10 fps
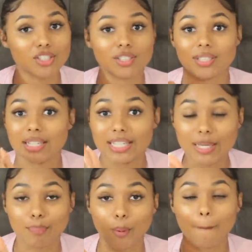just
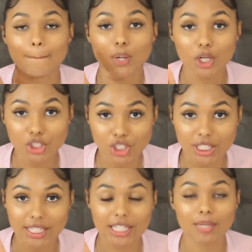keep
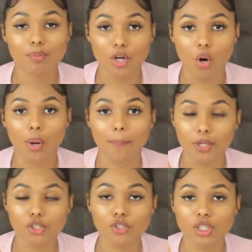pushing, keep going,
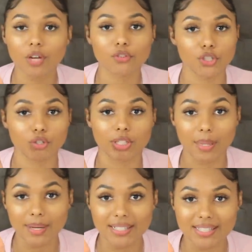push yourself to your
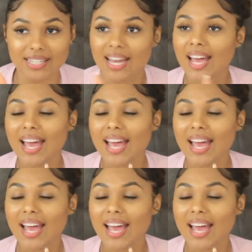limits,